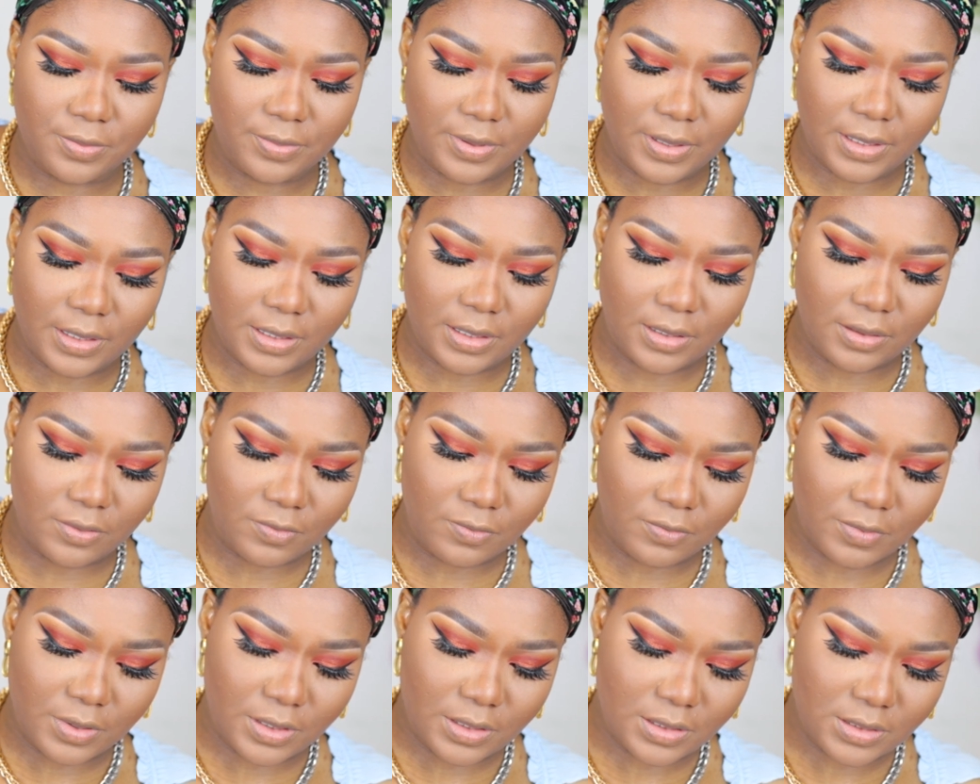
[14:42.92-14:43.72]
to be
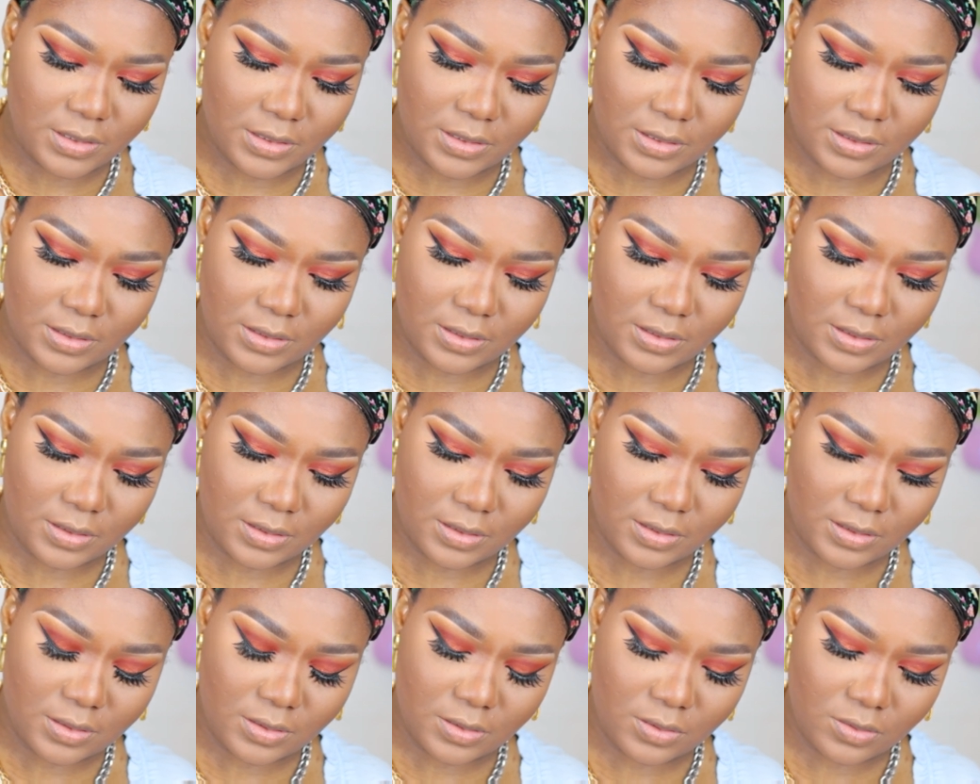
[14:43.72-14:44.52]
baking with
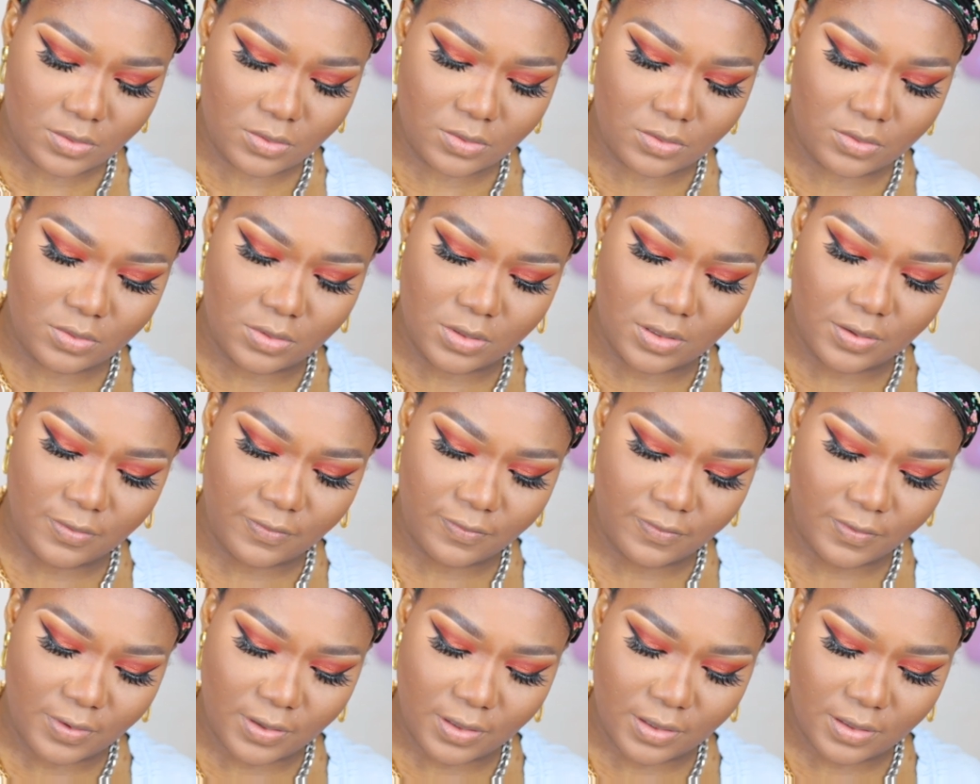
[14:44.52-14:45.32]

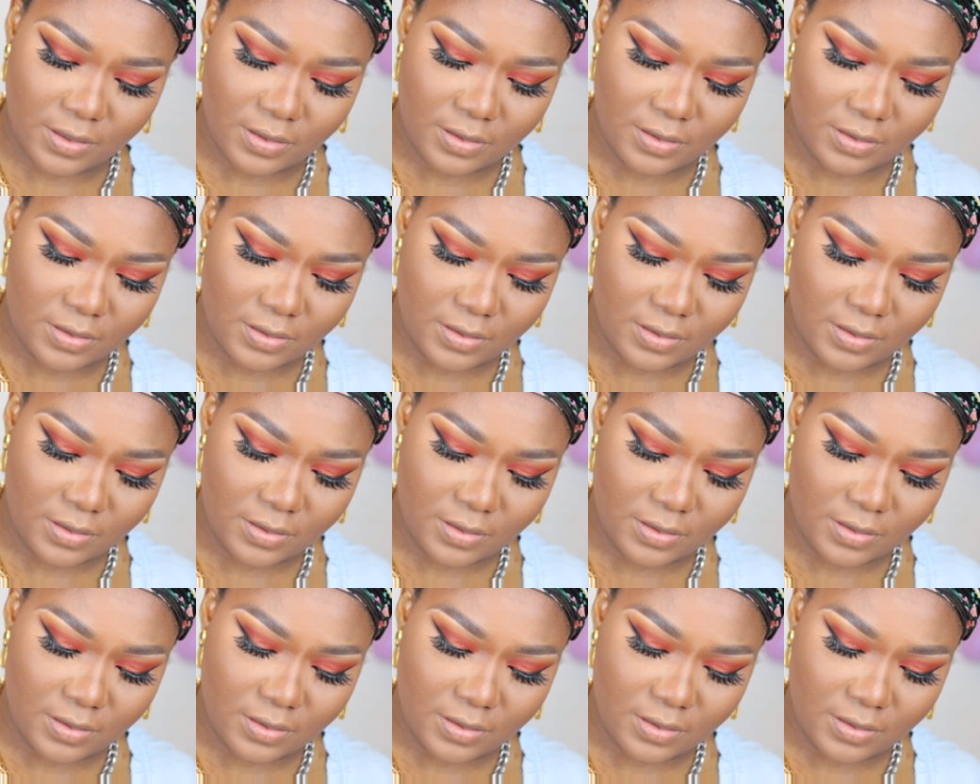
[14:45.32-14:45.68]
kunafa